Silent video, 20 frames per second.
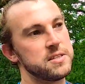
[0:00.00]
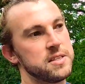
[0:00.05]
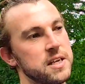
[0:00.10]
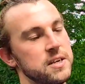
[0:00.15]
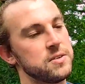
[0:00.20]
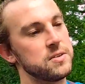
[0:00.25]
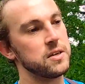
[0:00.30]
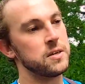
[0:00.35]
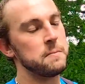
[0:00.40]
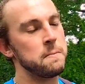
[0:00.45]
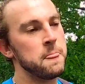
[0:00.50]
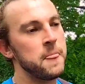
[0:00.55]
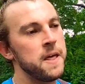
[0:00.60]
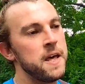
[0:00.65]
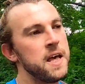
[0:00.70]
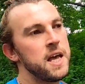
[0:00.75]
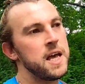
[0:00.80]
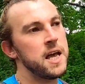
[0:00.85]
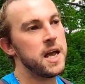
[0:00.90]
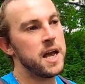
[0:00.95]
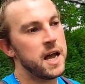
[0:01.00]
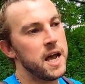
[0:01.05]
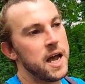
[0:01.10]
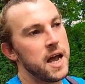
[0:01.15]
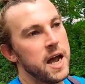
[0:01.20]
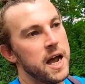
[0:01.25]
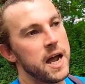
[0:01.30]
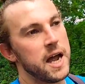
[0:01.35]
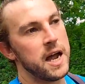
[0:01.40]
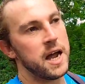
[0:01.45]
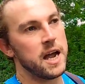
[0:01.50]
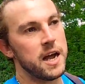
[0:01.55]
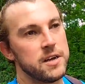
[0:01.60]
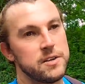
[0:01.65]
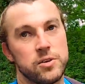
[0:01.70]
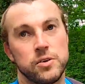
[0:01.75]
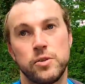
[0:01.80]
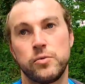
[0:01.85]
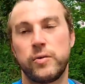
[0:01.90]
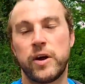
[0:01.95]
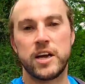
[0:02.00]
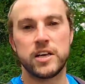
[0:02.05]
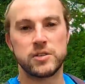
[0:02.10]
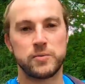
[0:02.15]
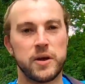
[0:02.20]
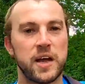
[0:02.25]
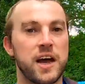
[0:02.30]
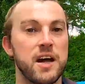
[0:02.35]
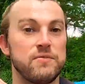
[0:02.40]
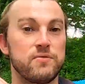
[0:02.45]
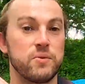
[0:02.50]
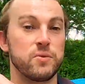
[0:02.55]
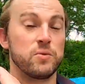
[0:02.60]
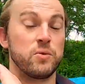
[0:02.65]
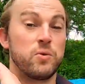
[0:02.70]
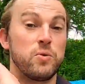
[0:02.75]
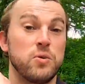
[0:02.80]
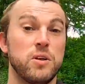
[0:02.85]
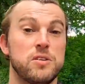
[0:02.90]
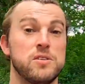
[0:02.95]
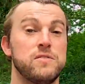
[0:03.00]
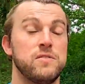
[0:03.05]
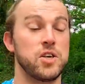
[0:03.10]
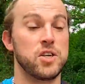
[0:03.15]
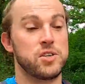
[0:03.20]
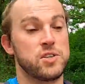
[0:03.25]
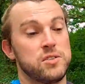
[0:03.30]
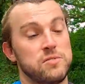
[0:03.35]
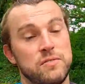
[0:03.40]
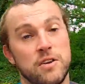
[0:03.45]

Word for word: to centre. And on the right we have all lots of lush